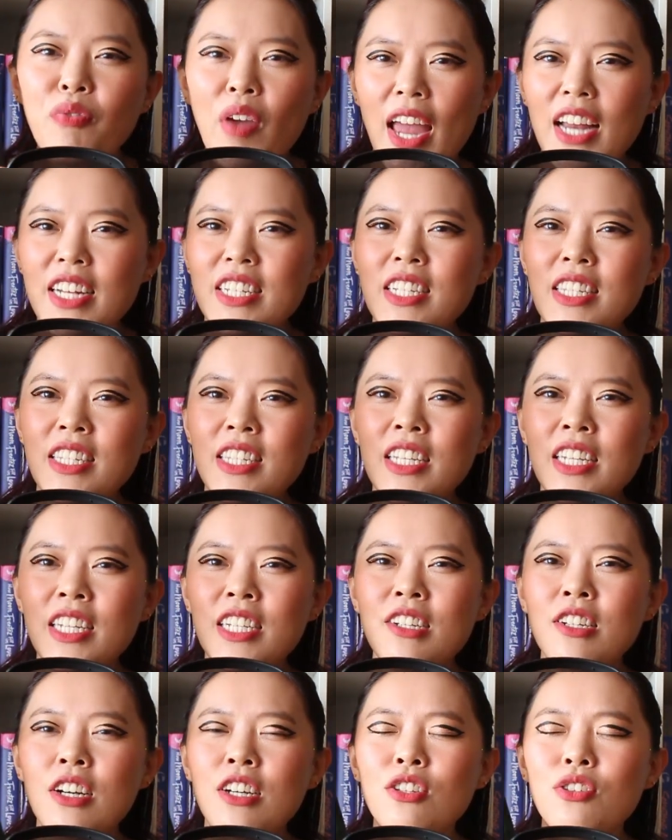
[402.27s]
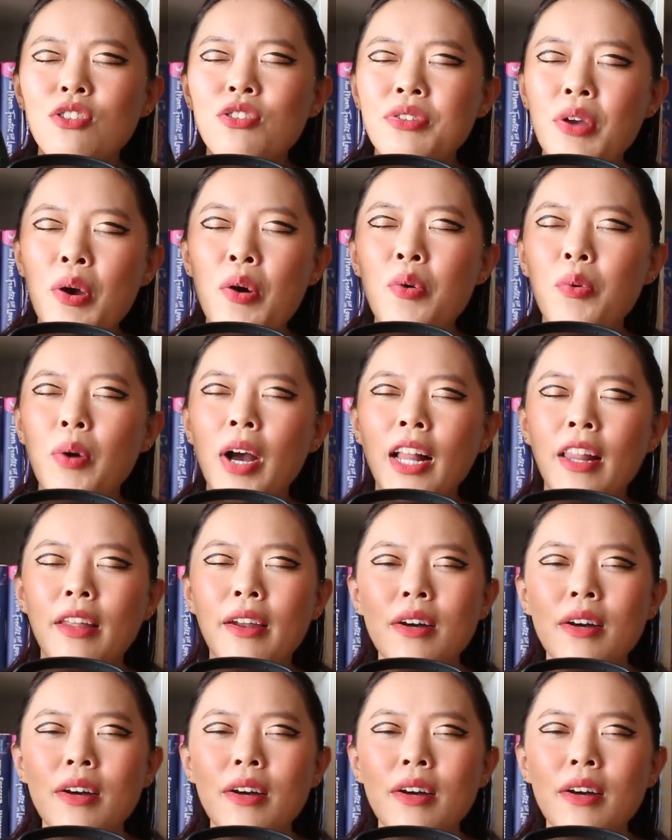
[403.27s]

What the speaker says: fantasy done so well,